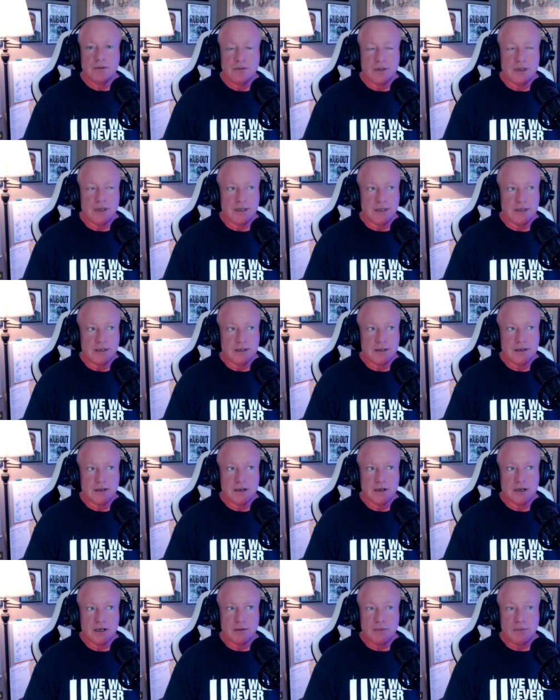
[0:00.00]
the
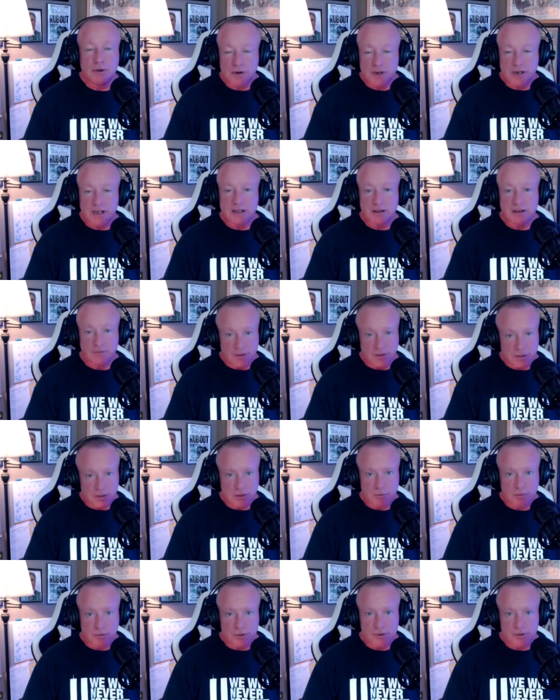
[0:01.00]
community in the
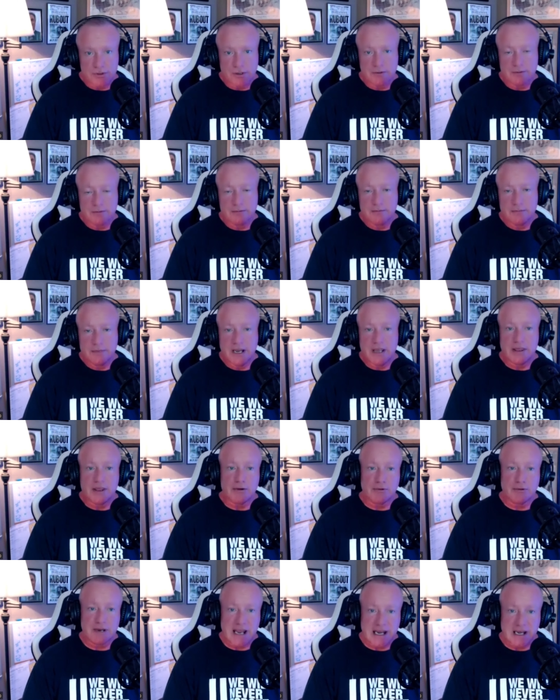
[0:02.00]
village of Brewster in
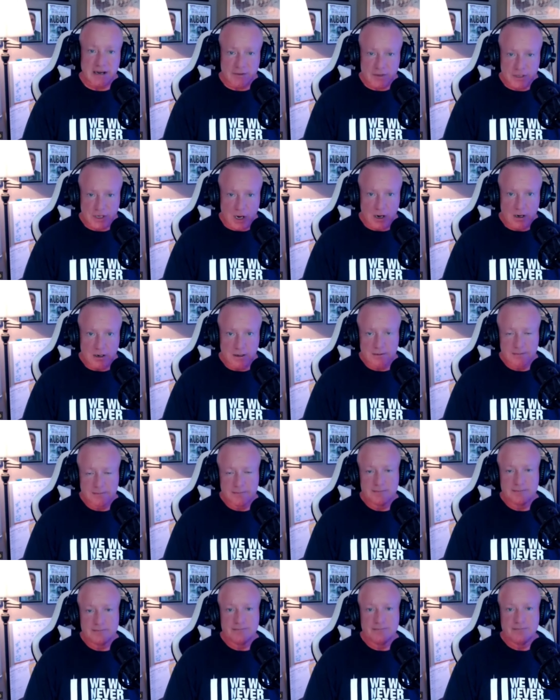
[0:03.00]
their native tongue.
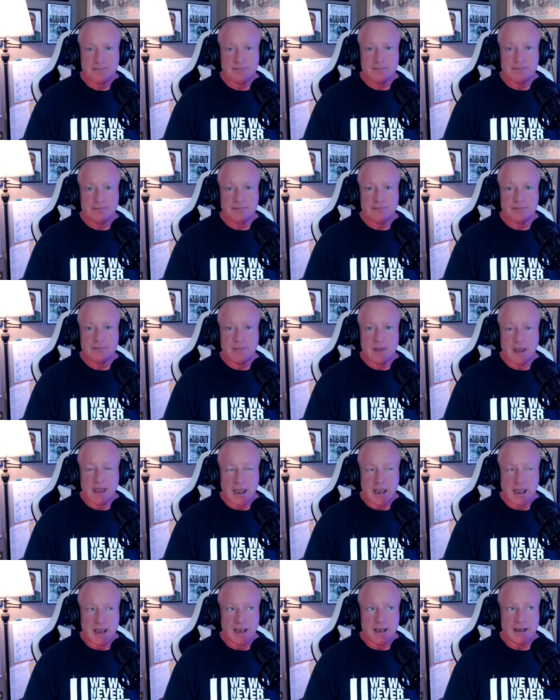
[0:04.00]

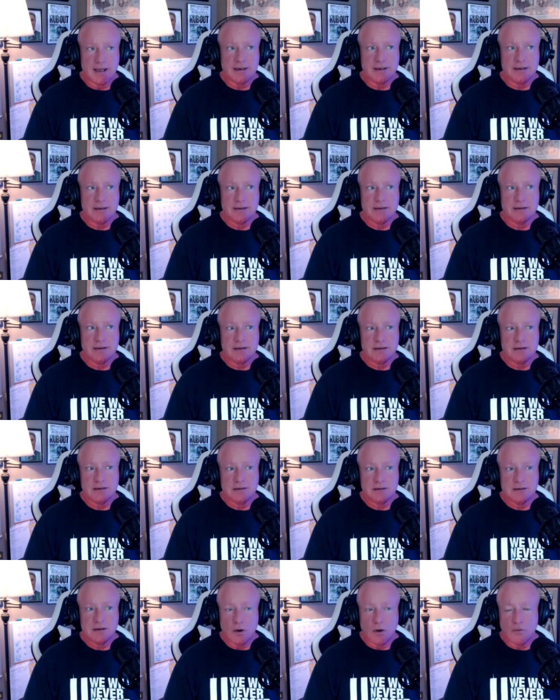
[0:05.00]
And
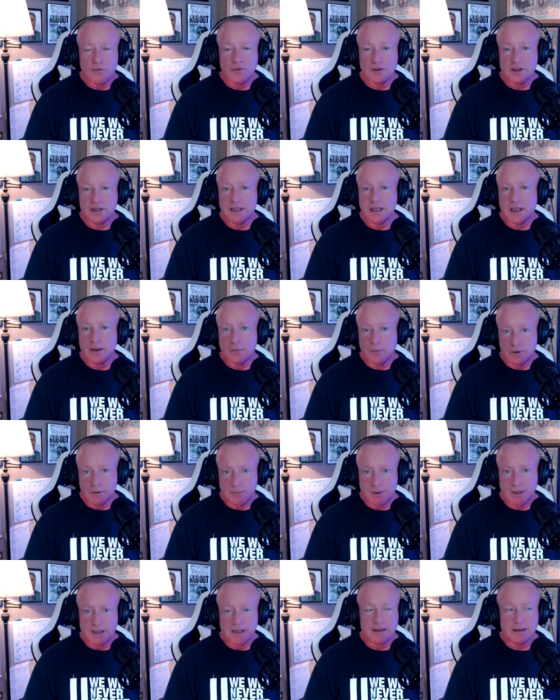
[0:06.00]
hopefully it
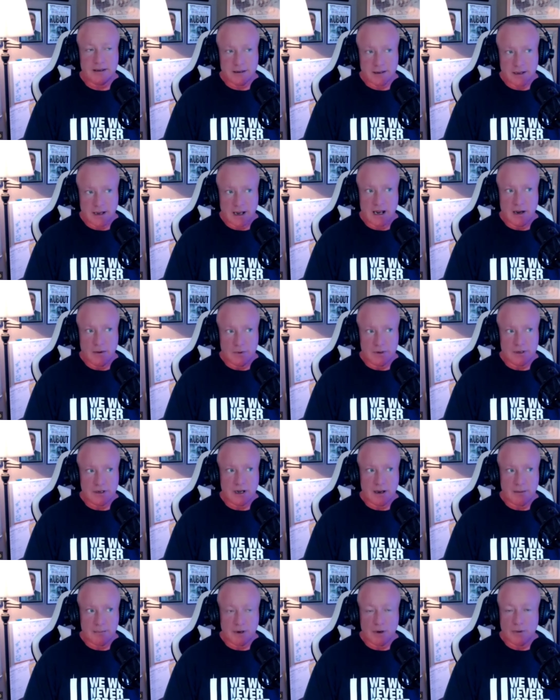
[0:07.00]
would be i would
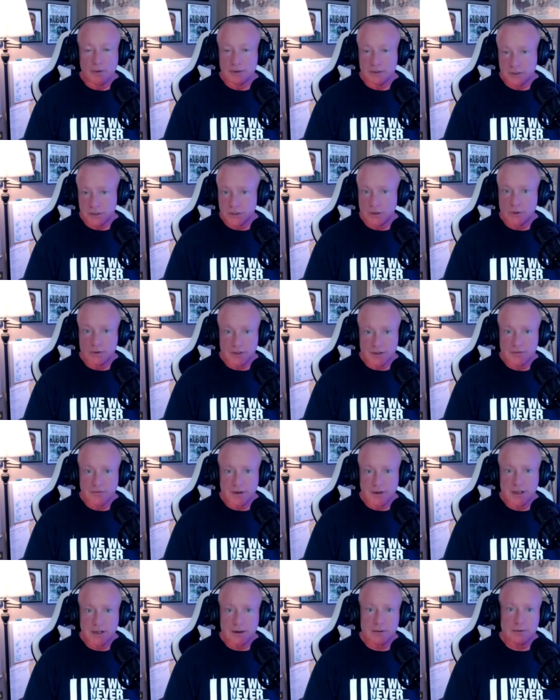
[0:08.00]
i'm going to show this
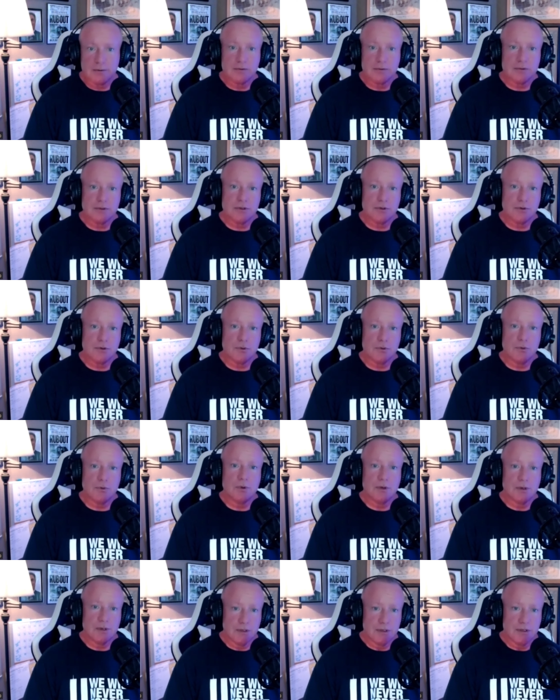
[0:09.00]
video
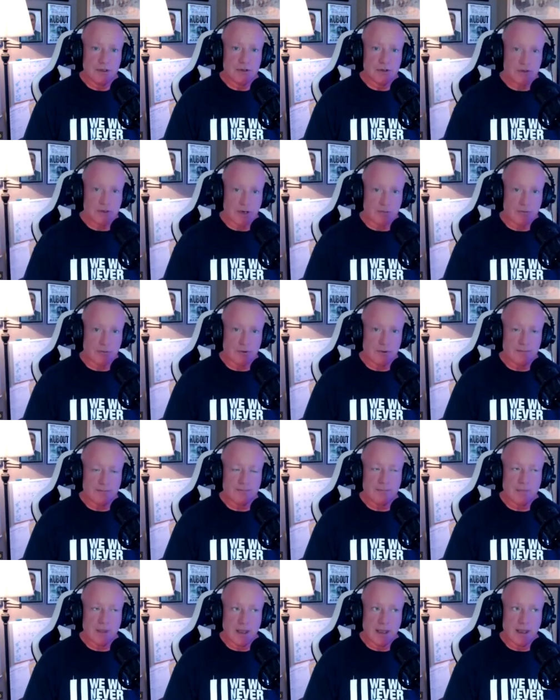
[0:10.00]
to several
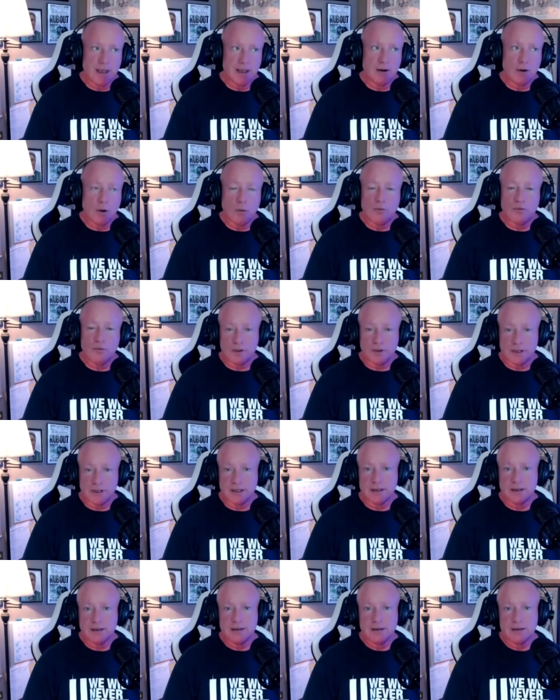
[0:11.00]
and
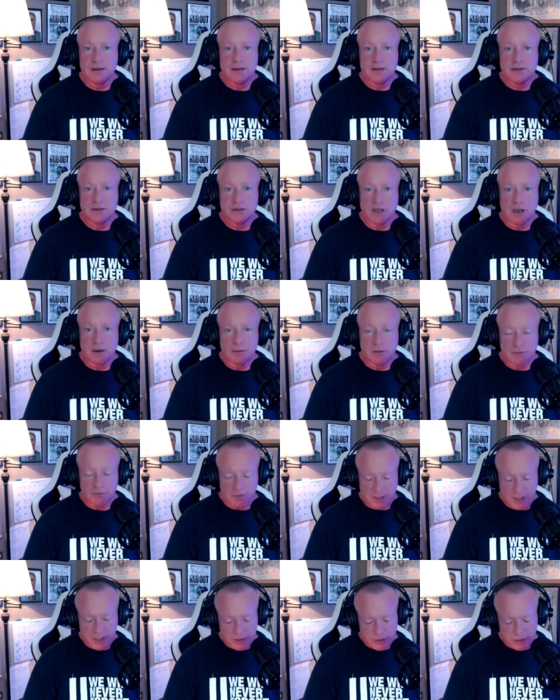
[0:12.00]
hopefully some
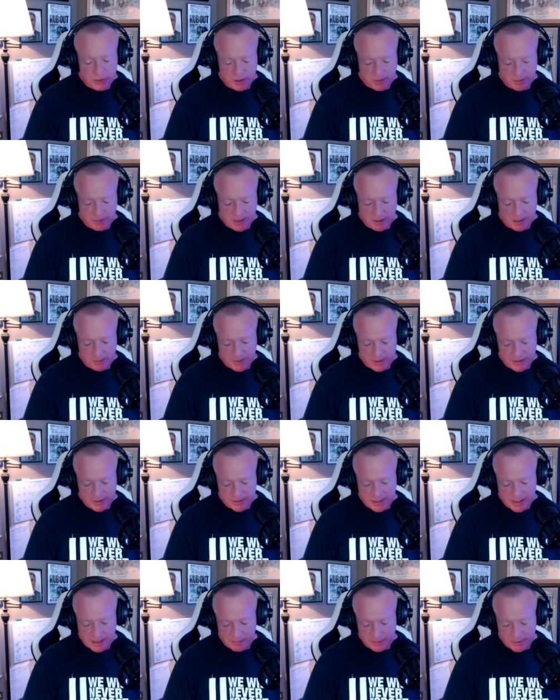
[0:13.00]
relationship can be
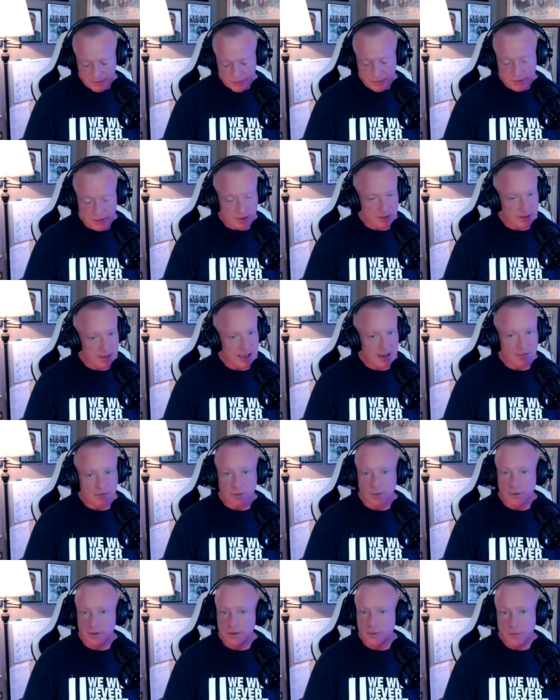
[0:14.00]
established you can laugh
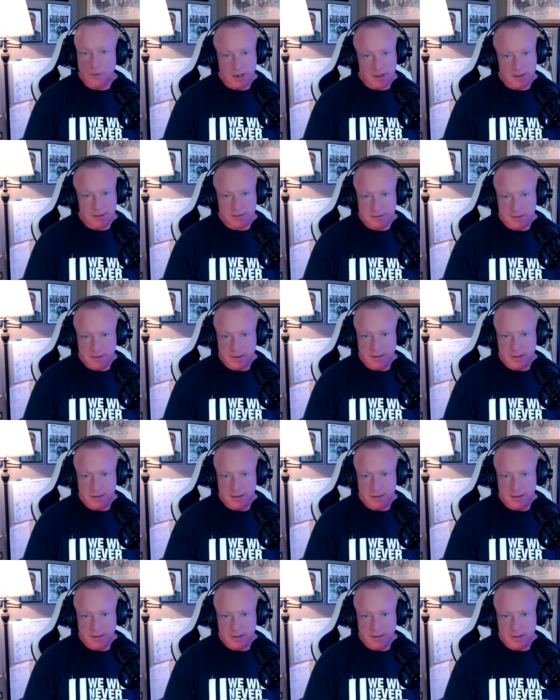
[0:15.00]
all you want